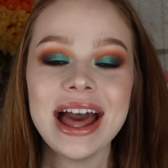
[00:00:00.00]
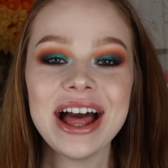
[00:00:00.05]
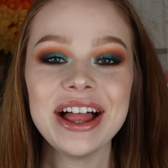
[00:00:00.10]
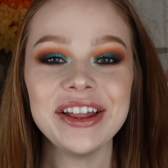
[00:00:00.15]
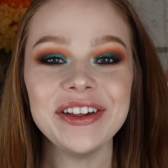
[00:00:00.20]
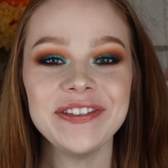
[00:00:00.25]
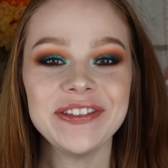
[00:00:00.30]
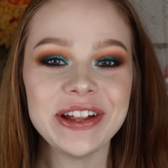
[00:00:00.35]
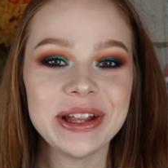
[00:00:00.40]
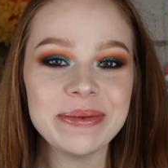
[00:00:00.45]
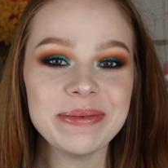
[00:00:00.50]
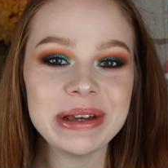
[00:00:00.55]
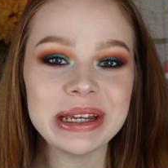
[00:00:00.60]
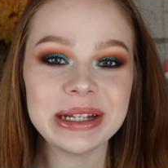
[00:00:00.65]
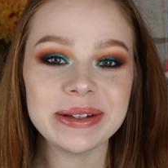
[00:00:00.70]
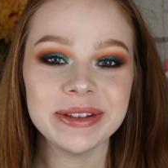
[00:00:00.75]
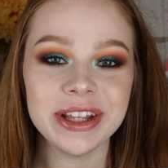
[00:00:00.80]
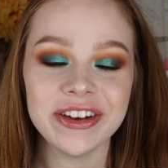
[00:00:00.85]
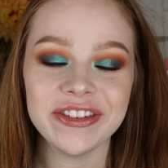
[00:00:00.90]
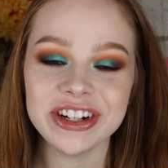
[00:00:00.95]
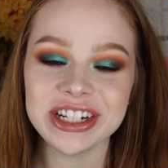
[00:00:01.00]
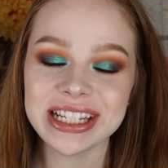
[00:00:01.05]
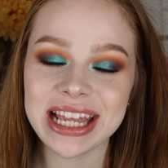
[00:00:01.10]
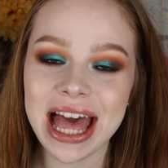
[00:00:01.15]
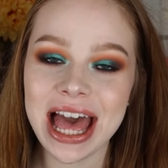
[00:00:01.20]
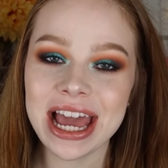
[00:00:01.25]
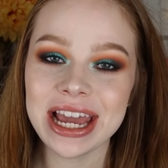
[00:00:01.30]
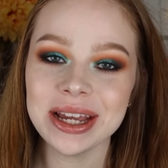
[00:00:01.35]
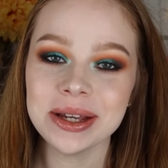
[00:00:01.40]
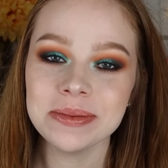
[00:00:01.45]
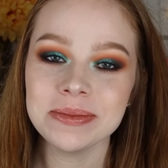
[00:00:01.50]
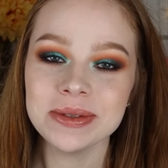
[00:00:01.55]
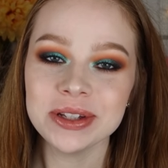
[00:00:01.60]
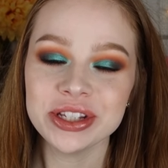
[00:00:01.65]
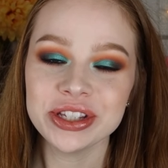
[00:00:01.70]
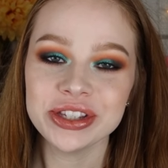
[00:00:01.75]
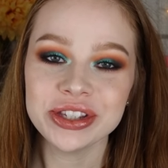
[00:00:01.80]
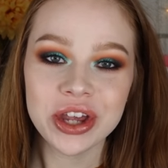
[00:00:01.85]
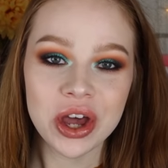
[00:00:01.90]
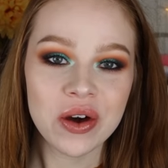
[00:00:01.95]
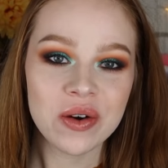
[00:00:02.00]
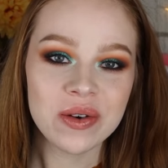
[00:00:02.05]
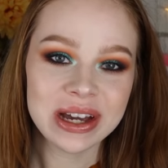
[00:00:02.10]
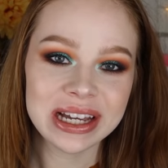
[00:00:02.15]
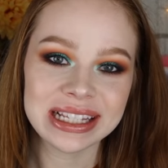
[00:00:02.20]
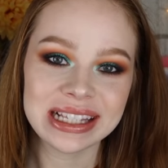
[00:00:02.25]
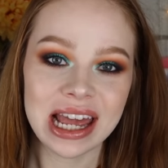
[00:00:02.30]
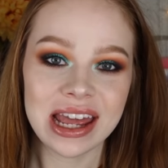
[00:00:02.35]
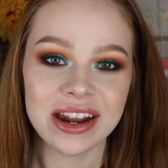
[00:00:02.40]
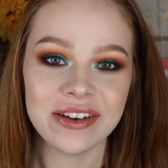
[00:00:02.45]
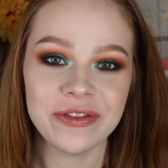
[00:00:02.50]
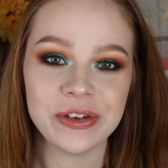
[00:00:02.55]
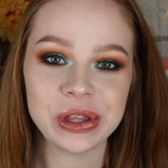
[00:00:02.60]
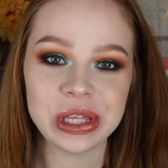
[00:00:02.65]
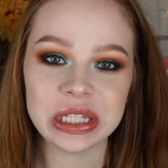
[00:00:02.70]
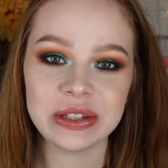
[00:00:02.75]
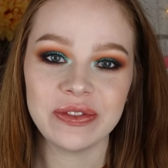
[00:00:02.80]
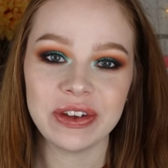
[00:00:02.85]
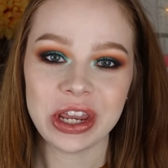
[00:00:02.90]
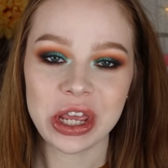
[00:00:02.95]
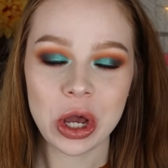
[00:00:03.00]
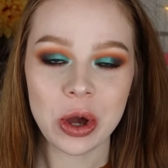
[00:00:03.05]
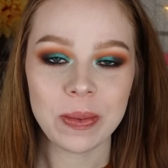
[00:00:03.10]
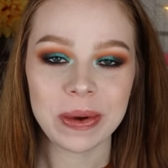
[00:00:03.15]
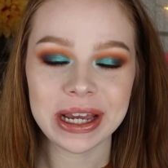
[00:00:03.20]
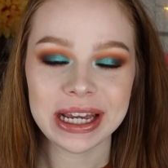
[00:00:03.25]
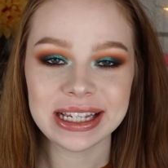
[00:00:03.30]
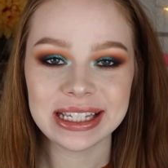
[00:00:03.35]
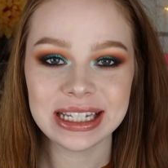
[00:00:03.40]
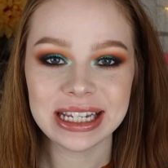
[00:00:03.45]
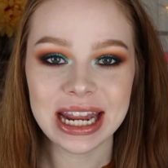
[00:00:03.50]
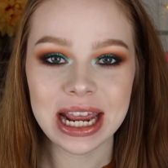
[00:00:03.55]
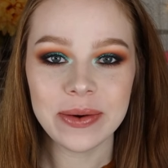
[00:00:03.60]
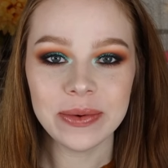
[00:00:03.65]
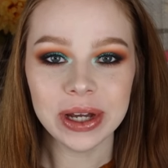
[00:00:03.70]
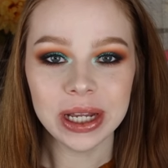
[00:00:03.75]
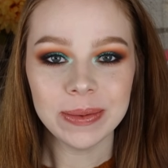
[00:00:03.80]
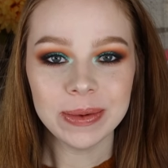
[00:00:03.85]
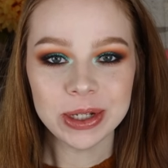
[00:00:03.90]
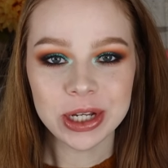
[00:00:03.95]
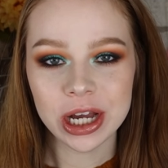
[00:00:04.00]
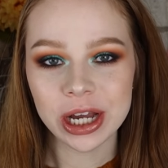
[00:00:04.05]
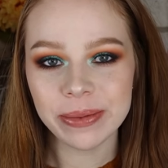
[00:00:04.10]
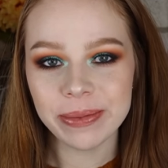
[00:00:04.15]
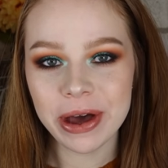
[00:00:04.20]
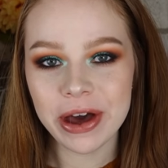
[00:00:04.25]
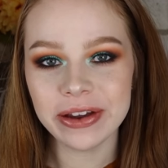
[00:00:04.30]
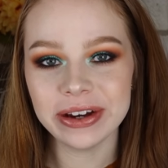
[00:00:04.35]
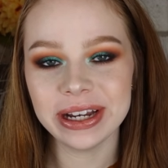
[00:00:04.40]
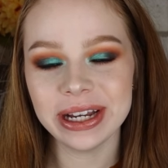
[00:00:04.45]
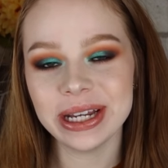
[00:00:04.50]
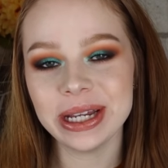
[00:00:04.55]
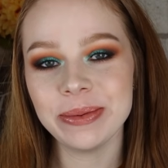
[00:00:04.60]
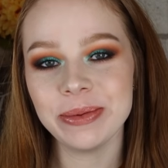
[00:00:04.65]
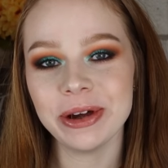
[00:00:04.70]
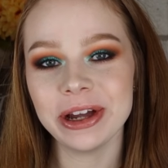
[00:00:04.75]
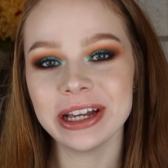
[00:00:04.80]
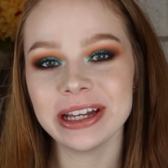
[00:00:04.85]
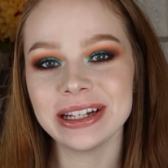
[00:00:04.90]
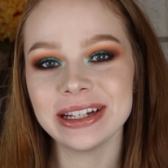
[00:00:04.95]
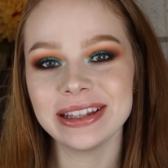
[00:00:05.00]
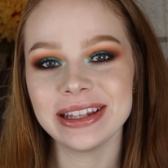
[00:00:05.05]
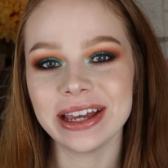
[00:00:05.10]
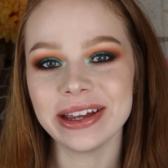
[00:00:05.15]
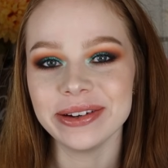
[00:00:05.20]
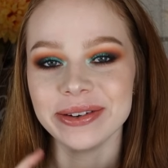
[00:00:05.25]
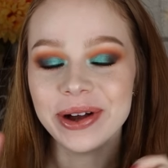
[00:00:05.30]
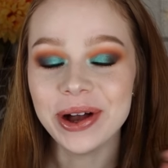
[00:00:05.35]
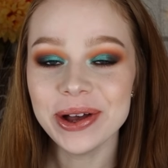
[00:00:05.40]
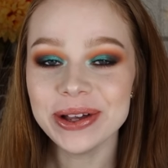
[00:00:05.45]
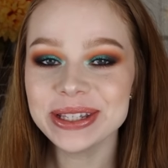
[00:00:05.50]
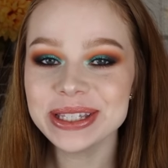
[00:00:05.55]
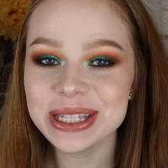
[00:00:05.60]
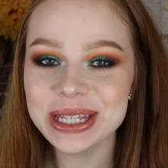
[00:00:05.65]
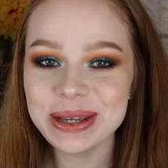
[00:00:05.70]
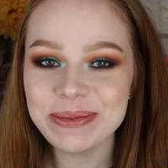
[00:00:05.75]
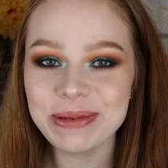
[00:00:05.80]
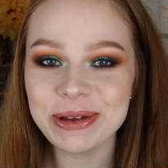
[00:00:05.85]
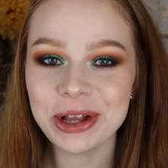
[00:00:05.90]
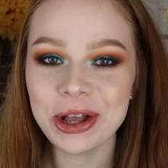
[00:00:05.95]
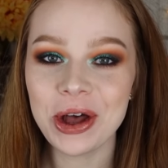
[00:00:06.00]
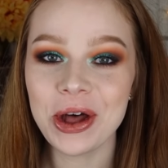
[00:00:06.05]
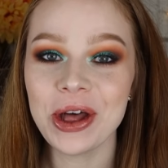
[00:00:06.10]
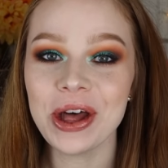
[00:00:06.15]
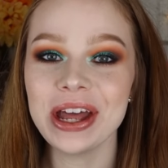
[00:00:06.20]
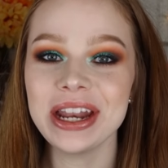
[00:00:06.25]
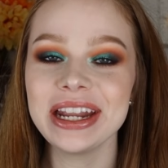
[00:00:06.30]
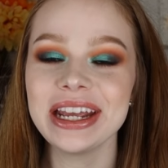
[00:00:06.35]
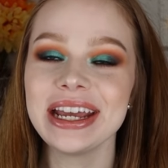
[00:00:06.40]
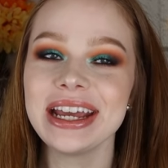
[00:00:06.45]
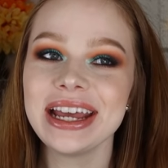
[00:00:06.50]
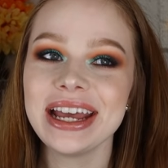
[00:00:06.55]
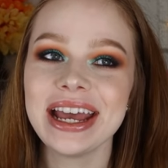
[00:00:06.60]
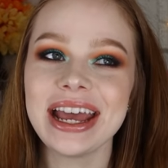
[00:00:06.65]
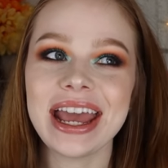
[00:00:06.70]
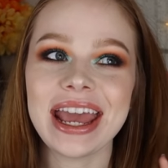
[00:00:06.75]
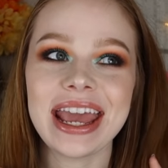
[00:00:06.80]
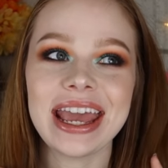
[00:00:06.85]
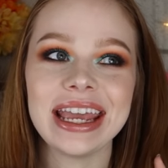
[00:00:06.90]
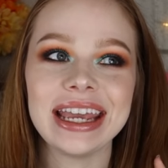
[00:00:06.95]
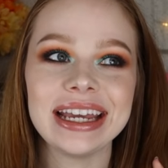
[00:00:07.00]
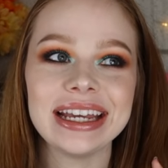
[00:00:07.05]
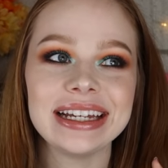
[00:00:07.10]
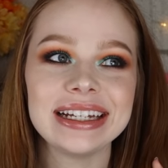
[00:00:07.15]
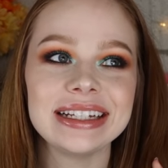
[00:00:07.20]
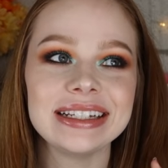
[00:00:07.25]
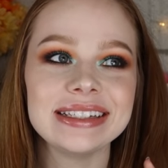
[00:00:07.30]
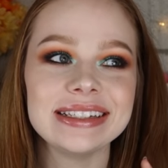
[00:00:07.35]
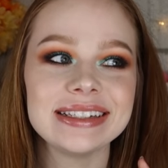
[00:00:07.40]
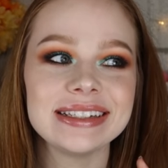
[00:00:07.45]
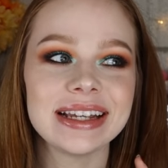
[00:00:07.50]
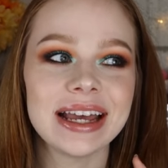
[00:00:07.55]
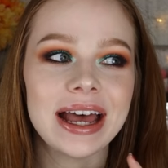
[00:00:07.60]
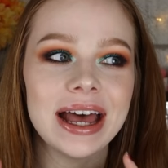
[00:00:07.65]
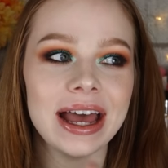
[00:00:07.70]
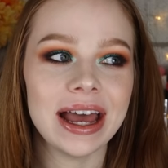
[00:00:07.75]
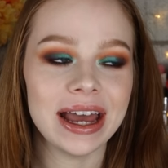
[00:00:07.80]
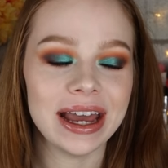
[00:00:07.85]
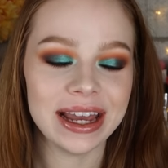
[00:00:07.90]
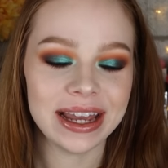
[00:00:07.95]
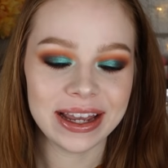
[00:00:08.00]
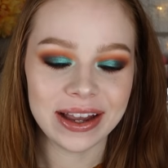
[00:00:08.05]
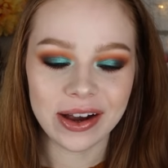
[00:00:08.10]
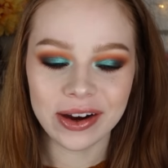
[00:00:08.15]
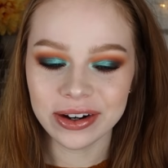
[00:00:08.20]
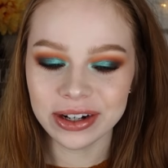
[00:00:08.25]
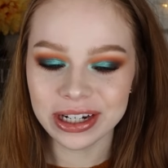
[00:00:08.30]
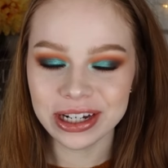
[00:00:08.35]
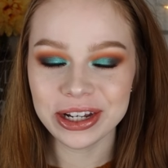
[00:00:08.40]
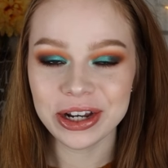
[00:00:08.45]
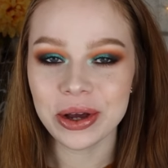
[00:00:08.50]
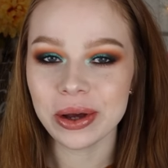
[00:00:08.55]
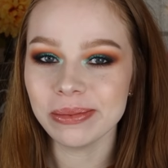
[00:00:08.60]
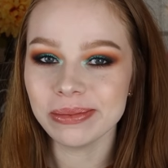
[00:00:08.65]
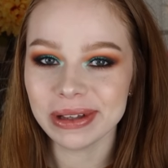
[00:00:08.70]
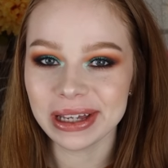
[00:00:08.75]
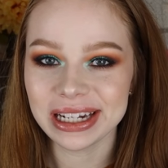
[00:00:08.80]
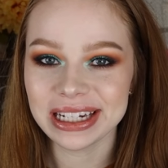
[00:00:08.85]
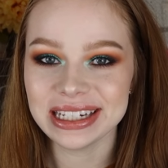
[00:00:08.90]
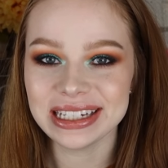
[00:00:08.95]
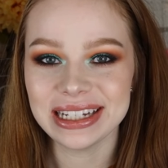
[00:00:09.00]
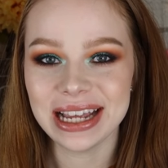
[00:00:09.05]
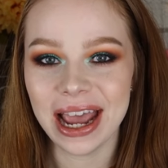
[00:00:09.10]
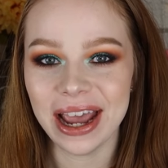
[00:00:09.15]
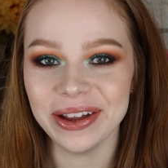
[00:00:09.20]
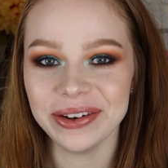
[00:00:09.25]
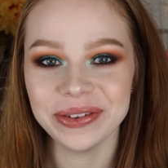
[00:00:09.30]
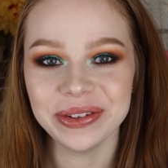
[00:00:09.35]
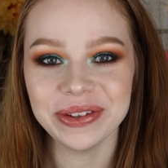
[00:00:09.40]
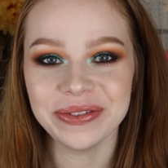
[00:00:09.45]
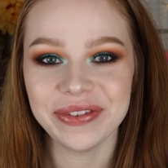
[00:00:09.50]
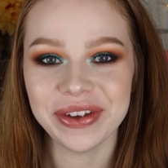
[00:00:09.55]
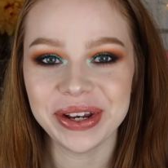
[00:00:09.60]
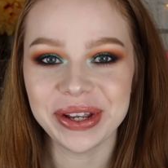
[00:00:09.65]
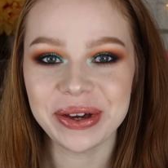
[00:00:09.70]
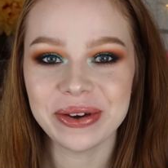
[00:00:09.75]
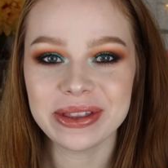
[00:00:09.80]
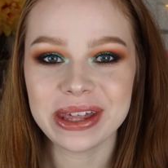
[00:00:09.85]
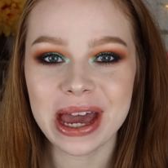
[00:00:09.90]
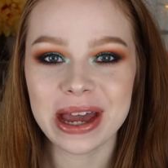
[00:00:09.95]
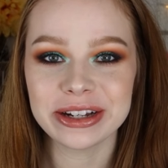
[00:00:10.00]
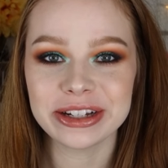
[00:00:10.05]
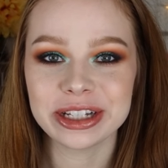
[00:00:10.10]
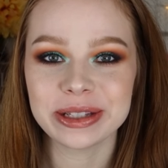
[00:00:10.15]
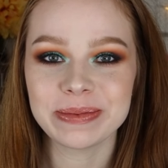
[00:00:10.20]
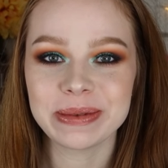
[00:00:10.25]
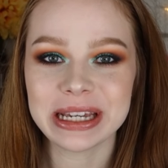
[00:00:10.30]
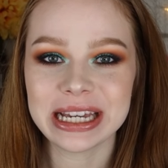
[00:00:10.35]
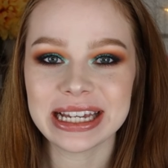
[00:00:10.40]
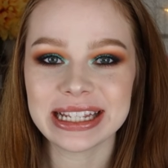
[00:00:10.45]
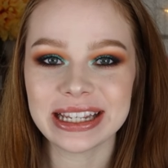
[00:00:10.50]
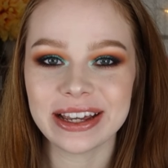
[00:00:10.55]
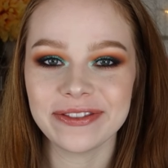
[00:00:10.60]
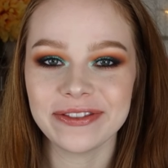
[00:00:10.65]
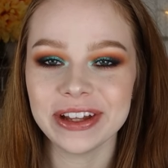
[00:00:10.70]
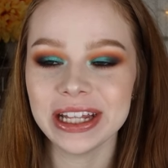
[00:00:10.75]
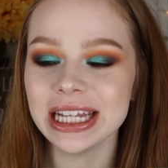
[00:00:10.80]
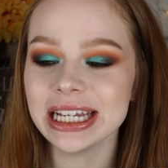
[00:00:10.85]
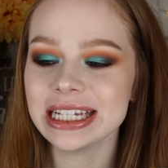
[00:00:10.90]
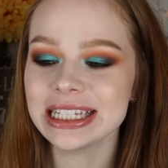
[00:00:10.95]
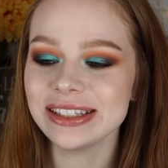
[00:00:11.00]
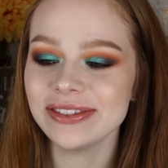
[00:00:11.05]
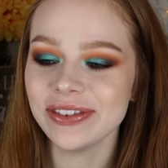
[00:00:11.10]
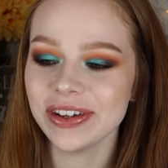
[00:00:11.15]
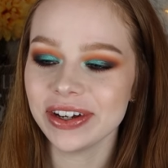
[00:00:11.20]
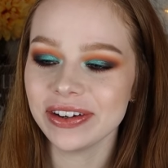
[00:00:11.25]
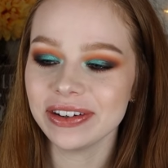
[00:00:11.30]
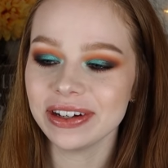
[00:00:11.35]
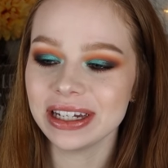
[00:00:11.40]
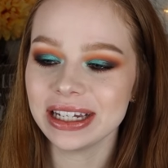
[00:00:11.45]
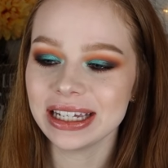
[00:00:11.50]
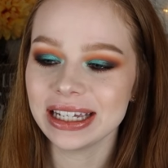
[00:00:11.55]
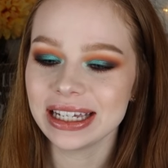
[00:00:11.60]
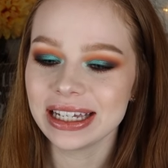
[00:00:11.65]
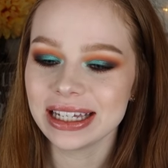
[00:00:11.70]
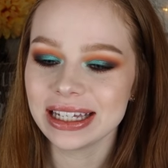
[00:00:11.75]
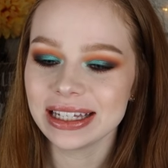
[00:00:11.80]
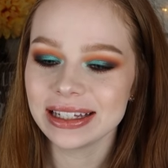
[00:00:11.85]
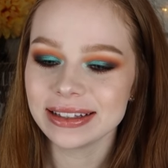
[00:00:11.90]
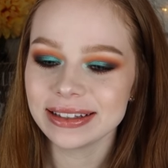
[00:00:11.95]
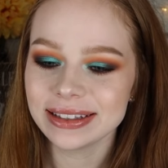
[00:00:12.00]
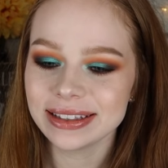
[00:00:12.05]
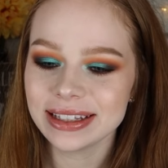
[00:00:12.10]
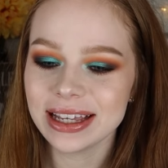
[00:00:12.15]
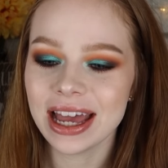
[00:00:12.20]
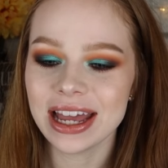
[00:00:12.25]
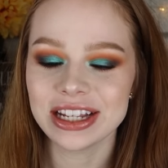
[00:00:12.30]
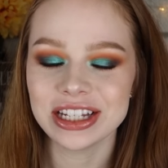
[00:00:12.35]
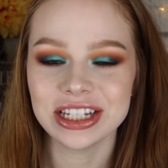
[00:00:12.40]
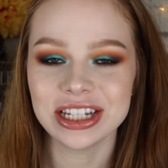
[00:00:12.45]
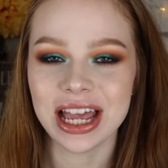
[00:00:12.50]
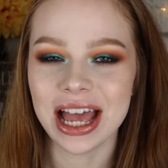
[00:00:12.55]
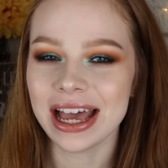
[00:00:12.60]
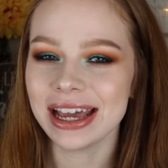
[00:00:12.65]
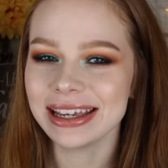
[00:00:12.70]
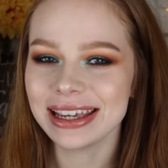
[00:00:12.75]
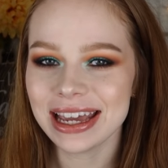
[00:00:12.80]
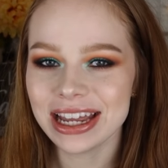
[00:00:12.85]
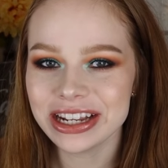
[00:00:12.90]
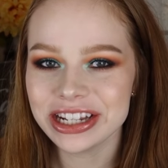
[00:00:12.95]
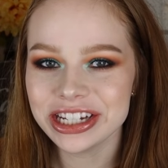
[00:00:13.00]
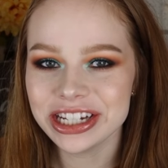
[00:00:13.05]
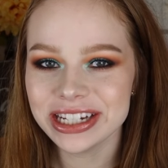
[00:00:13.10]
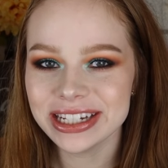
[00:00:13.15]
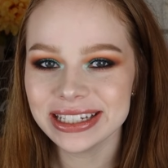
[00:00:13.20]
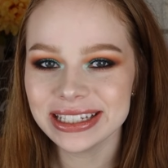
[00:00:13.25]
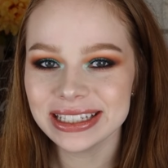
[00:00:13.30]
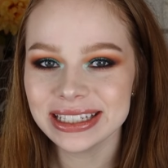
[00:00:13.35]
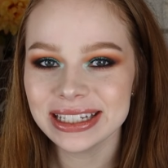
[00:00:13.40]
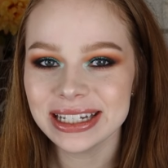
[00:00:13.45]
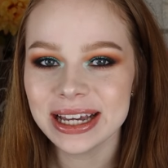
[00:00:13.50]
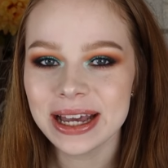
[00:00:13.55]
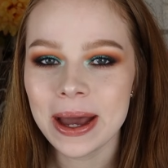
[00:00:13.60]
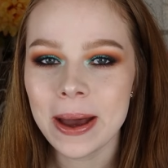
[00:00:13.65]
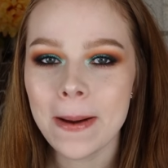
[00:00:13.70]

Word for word: Hello fellow makeup lovers, I am so excited for this video because today we're going to be talking about an indie brand that you're all sleeping on and I already know I'm going to entitle the video that just because I feel like it's very eye-catching.